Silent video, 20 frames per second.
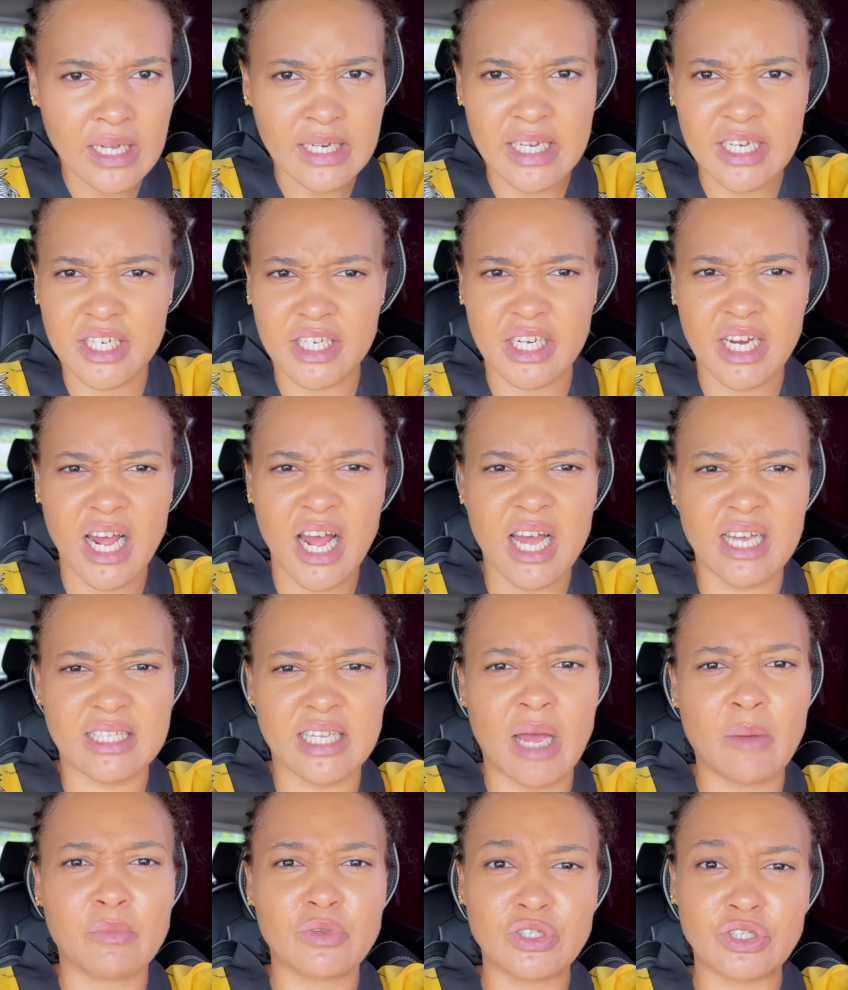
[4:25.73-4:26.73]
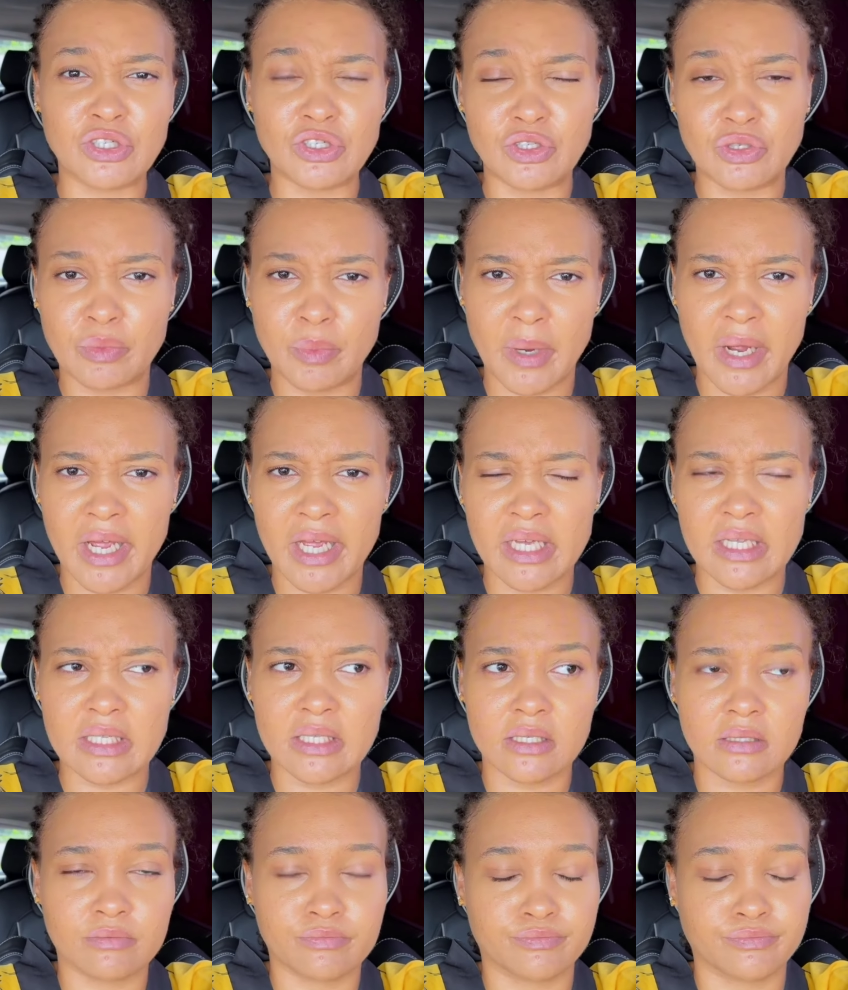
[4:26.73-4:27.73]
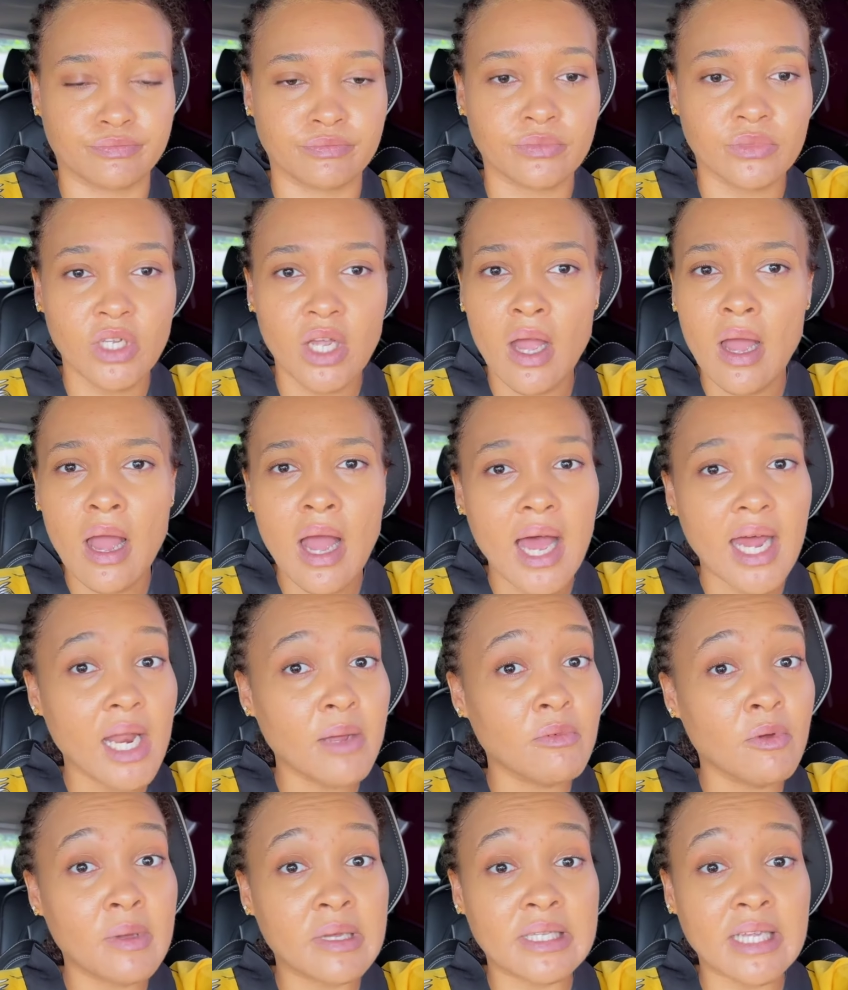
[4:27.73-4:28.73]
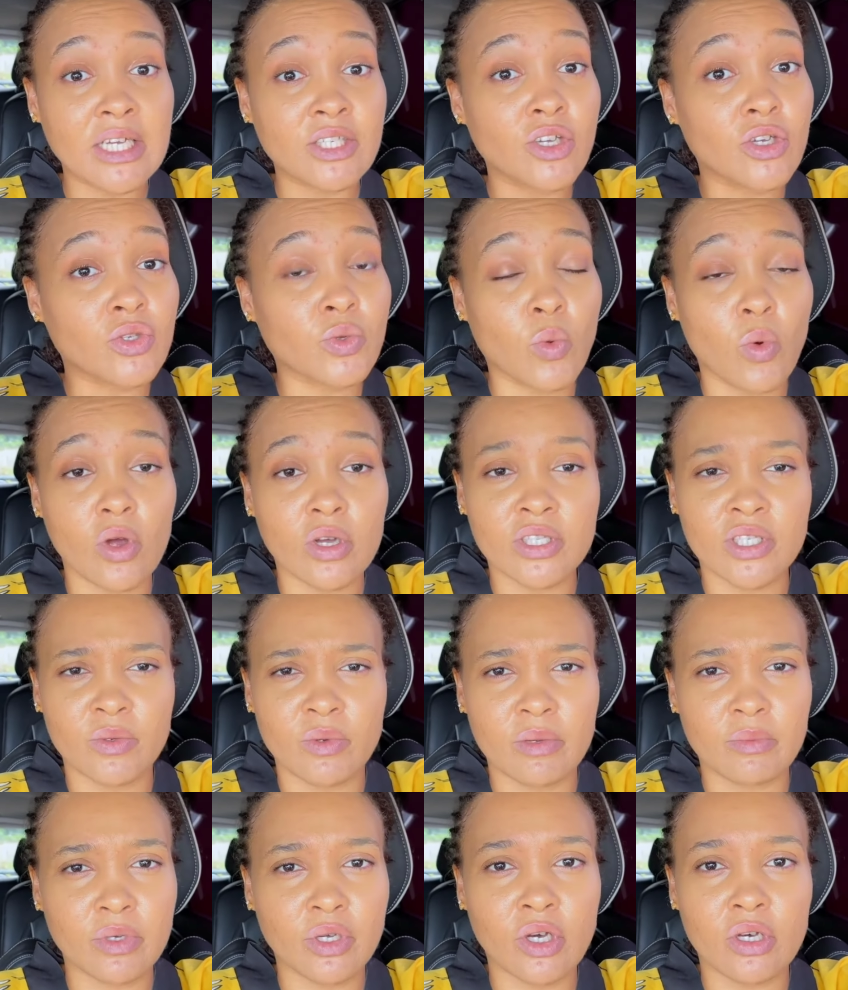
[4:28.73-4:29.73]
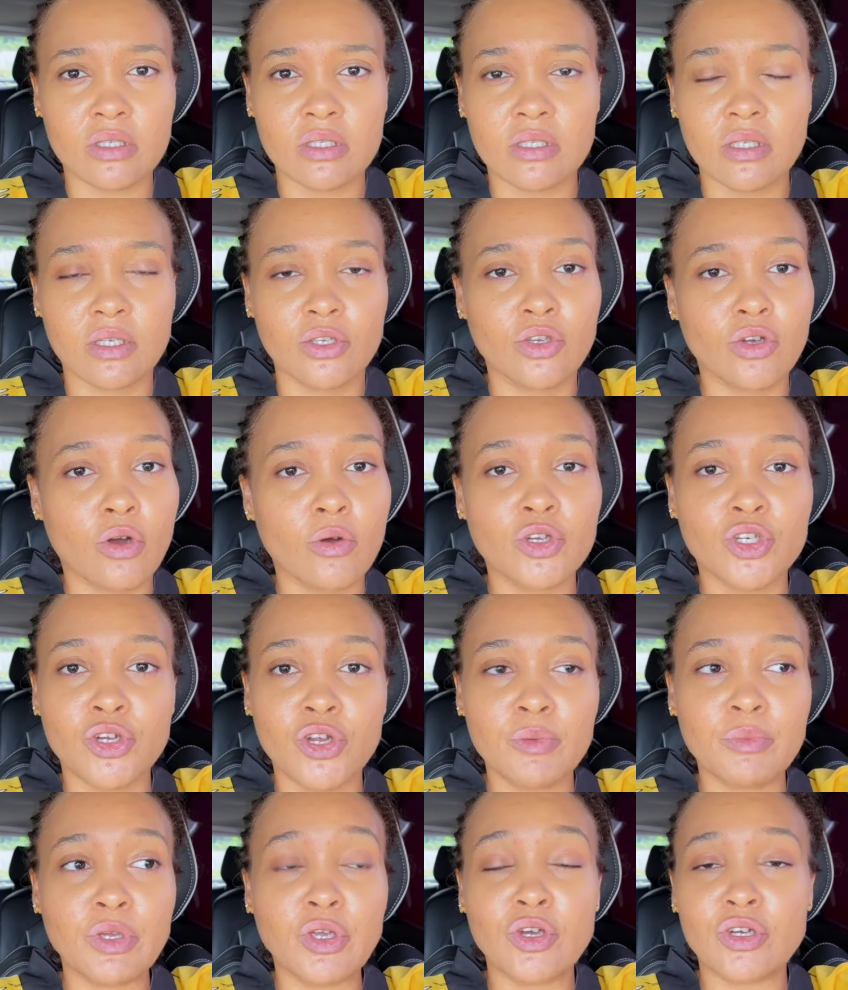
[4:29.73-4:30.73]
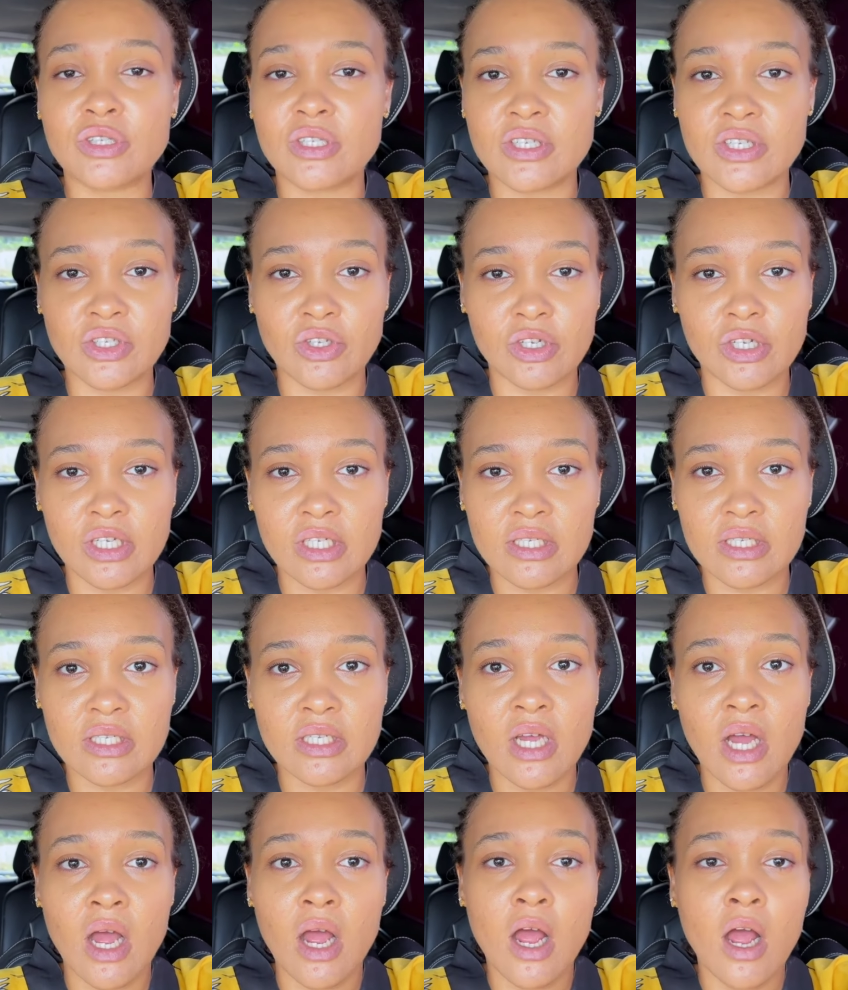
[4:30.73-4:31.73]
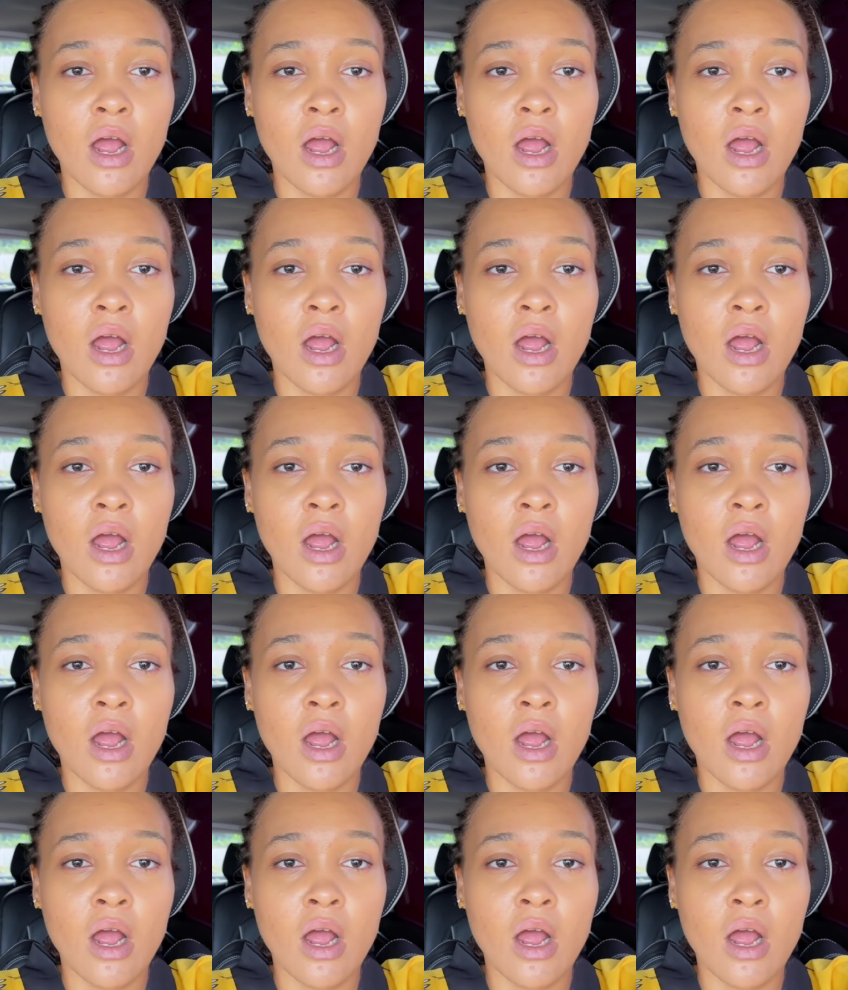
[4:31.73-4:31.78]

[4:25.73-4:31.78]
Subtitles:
Then she now asked, how much did you buy it? At that moment, I just walked away because you're showing me you're dishonest.